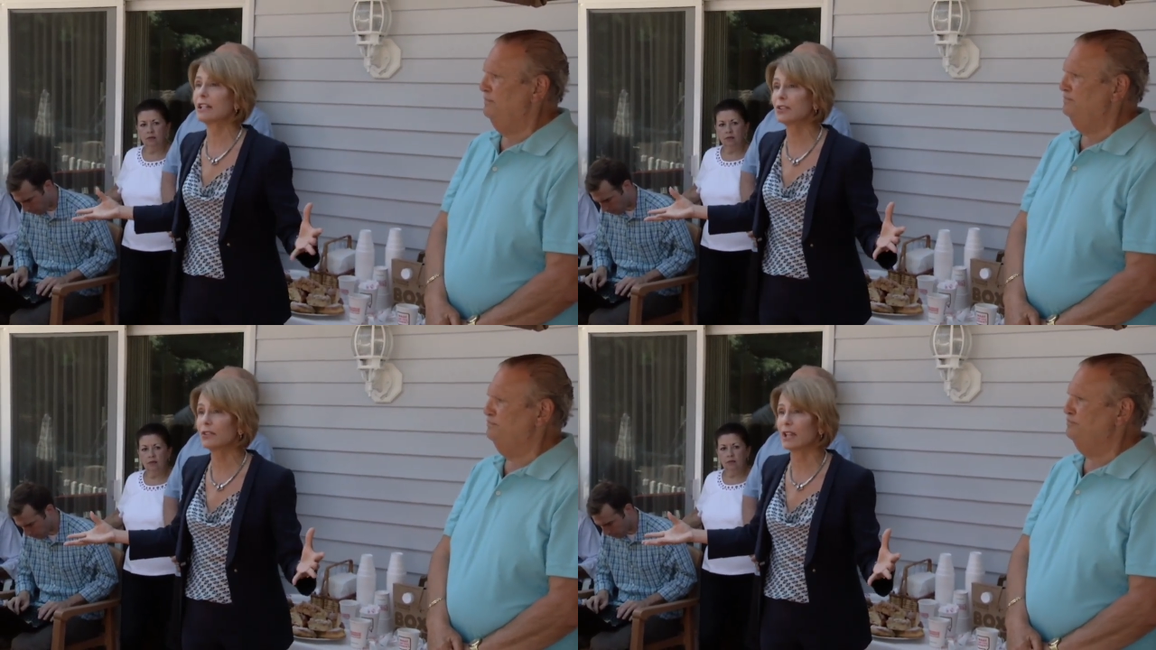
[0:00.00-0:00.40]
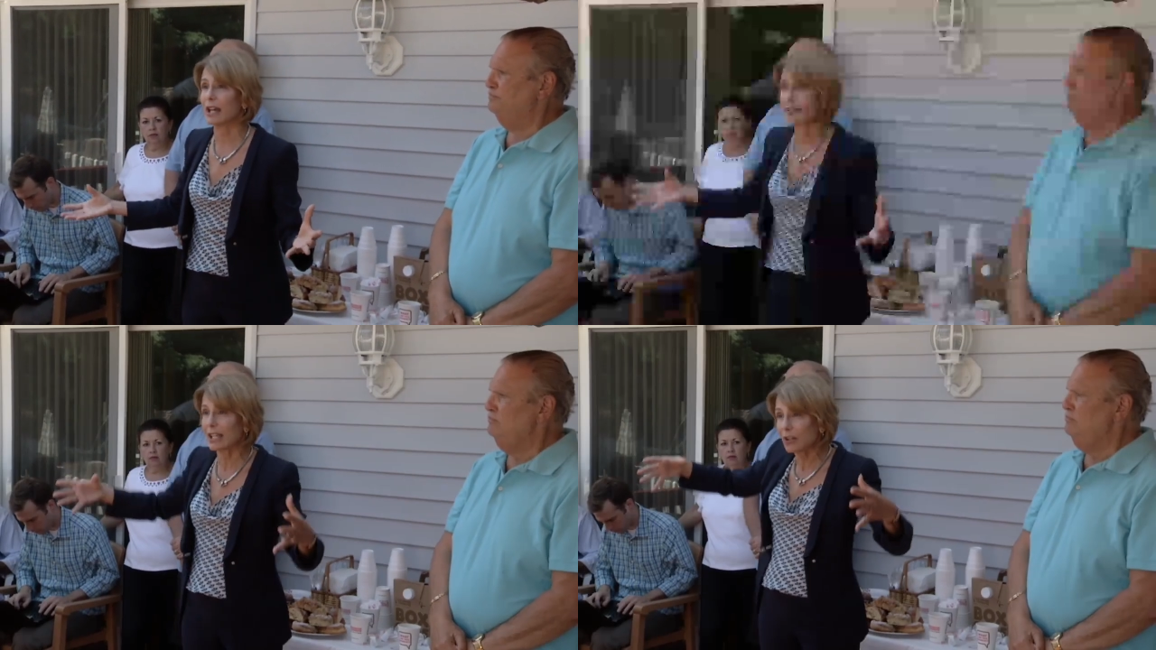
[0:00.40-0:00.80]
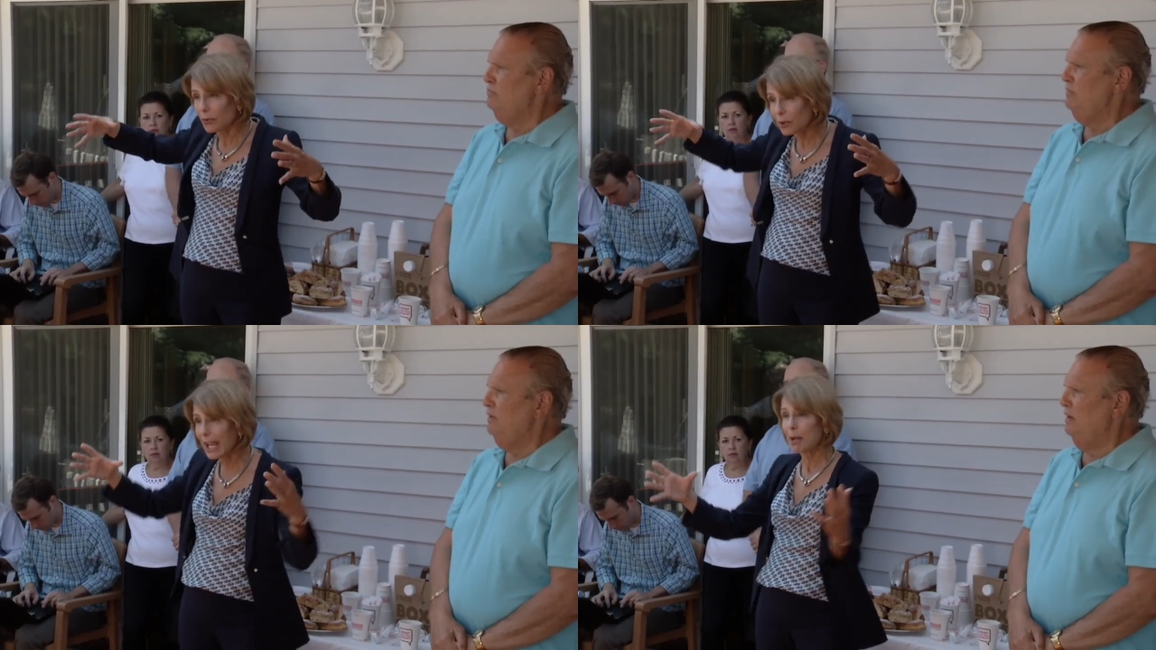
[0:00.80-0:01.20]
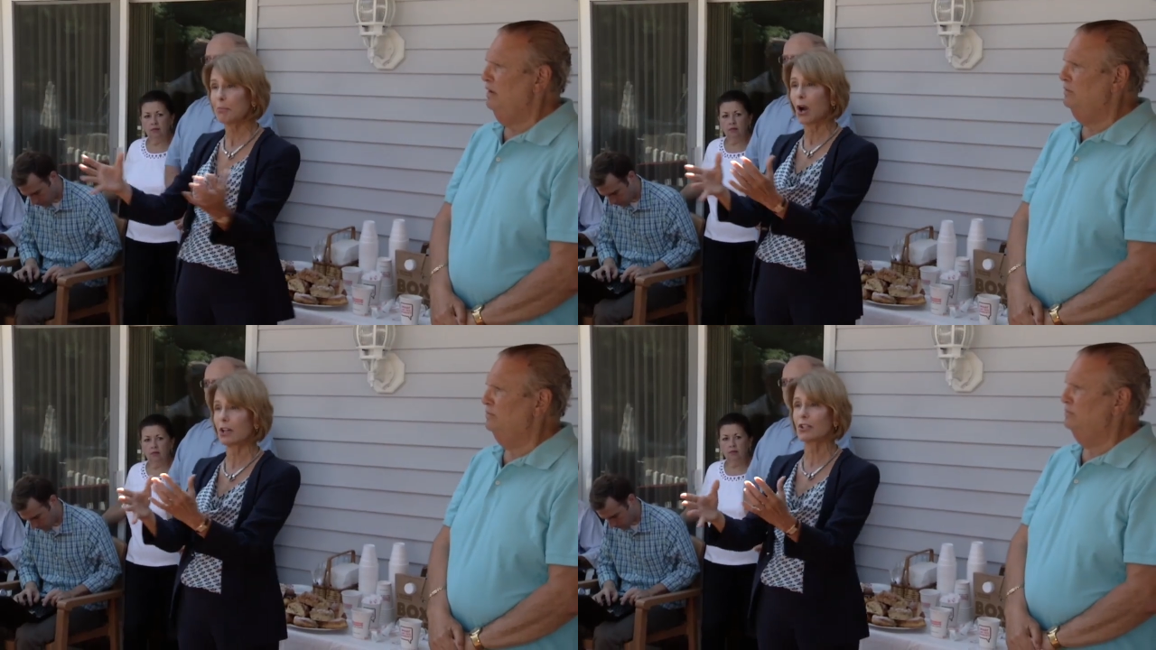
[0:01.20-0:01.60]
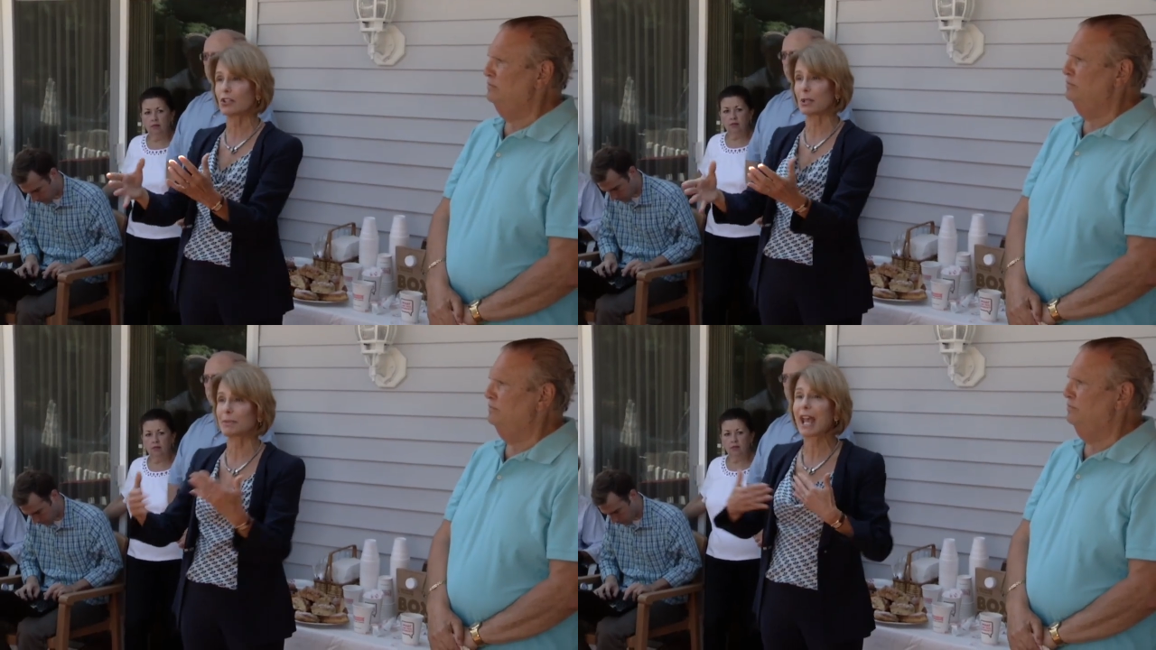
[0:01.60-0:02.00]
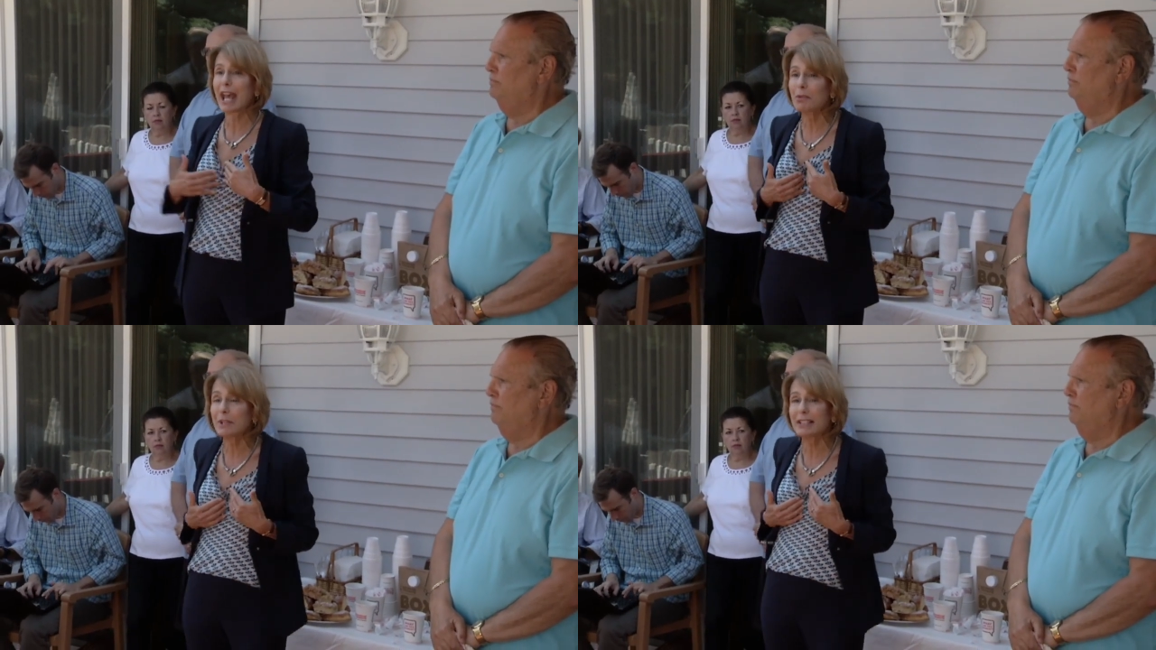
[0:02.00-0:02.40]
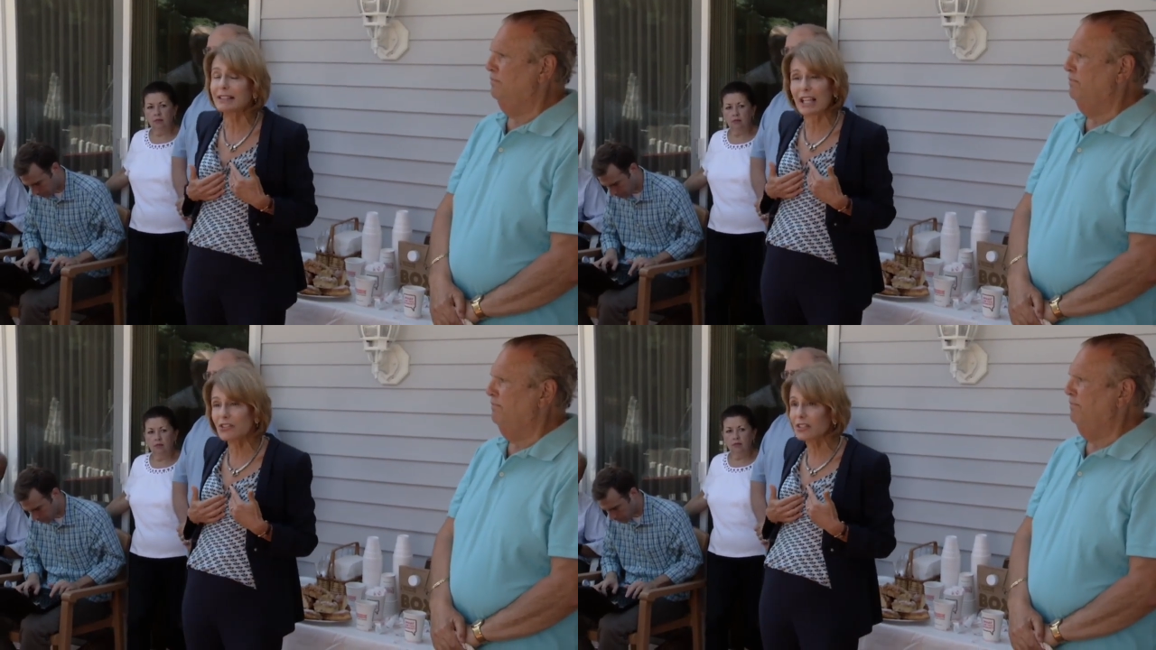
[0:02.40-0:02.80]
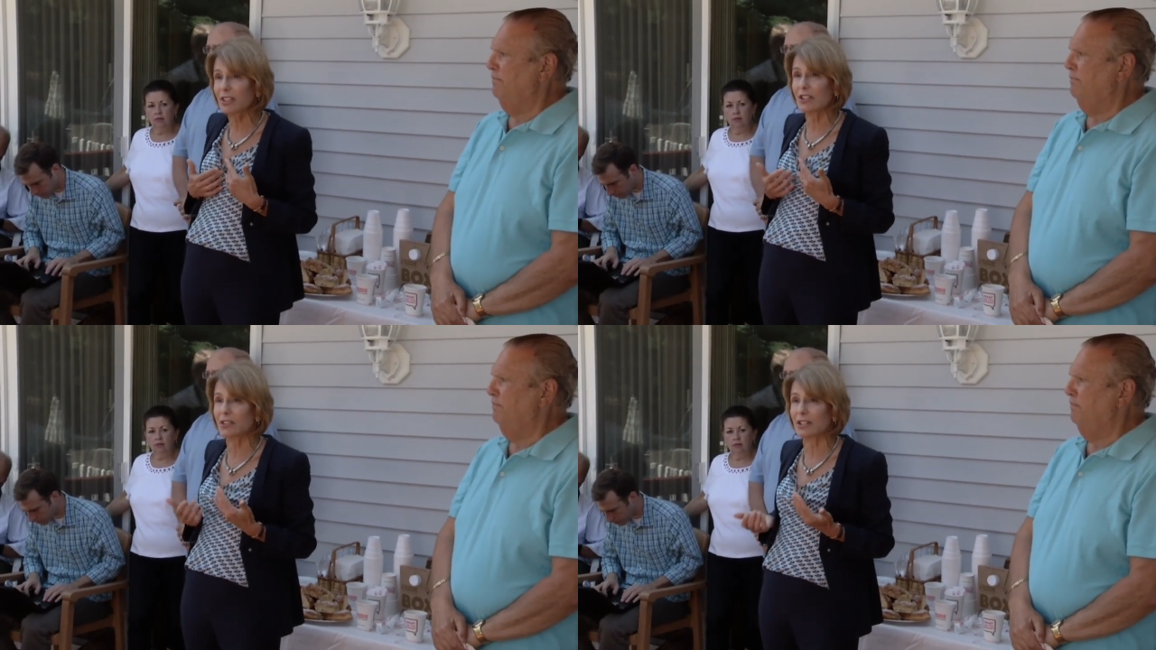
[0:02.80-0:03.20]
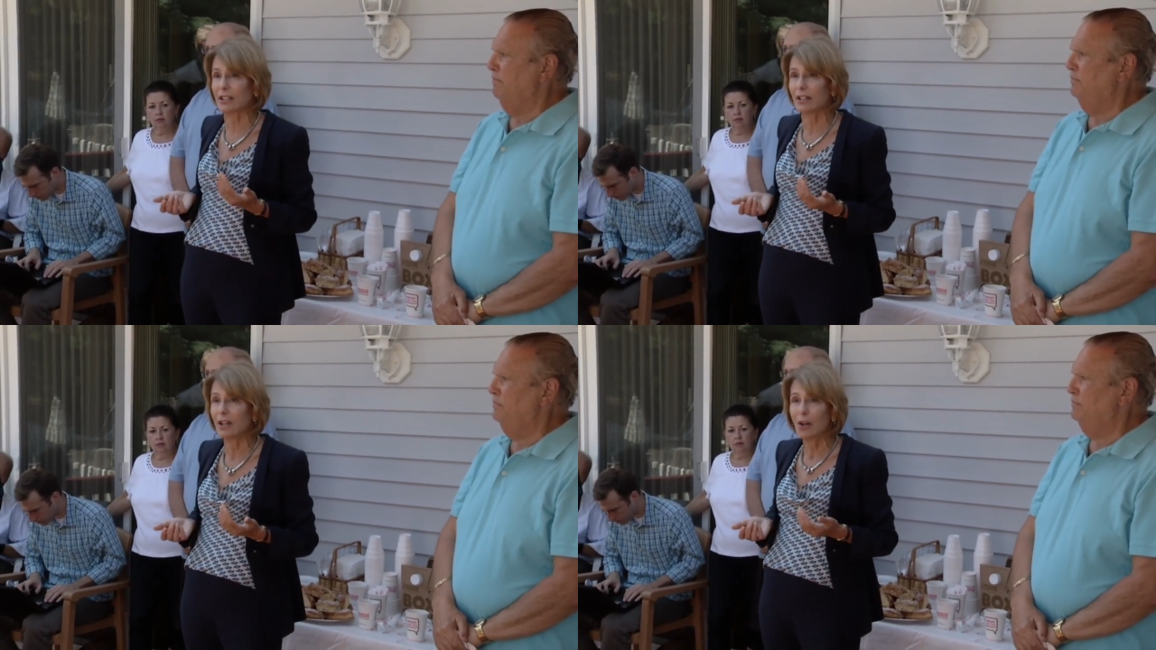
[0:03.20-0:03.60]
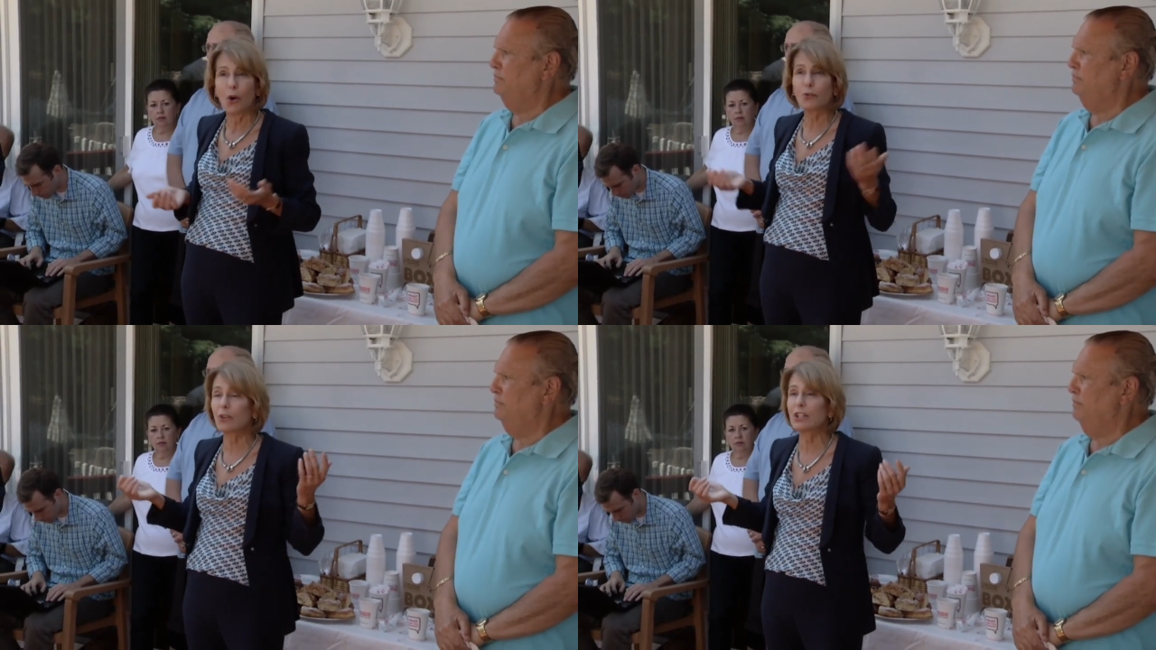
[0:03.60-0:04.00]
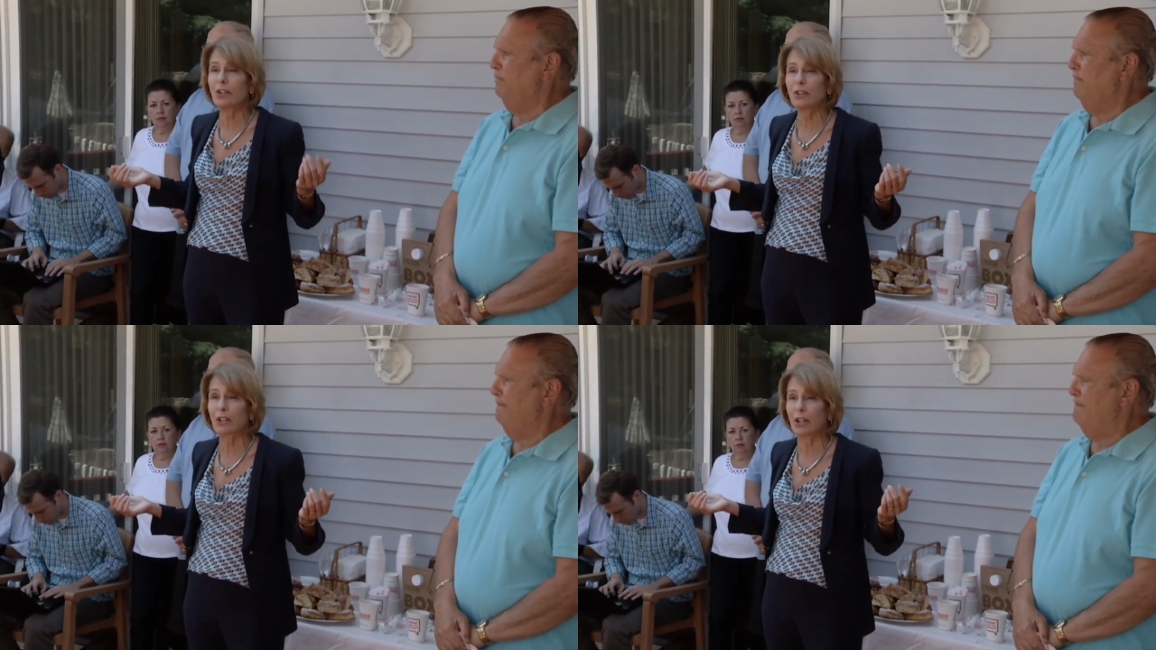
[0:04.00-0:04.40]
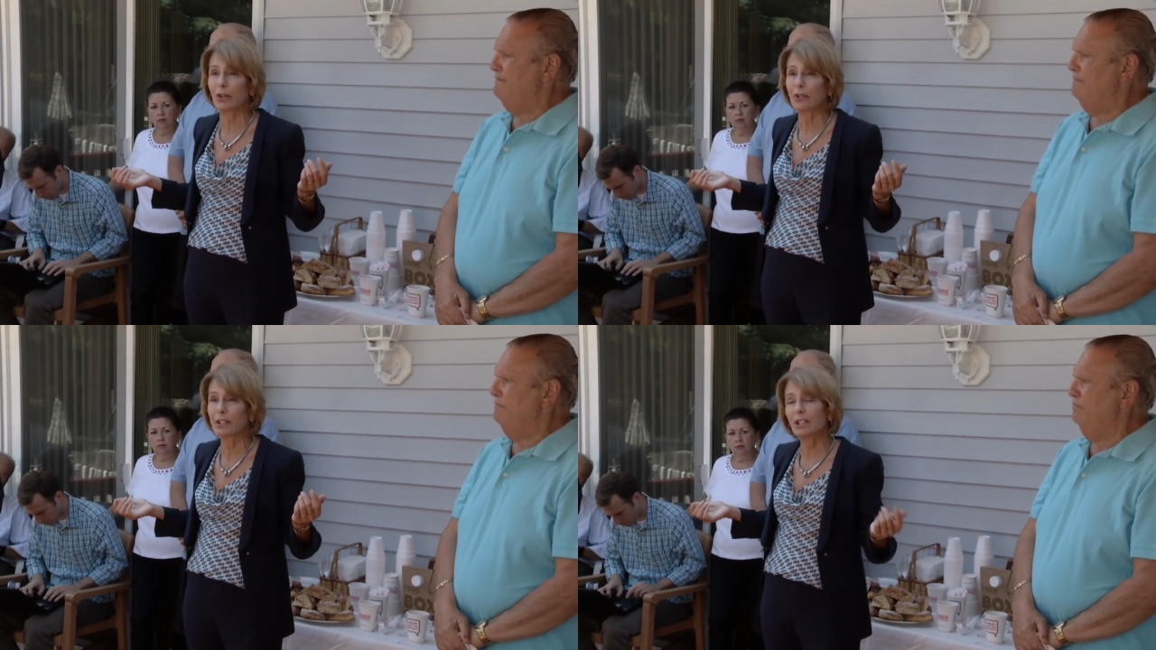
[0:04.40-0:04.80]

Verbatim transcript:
Speaker 1: they do that? They create partnerships. I had a piece of legislation in over a year ago.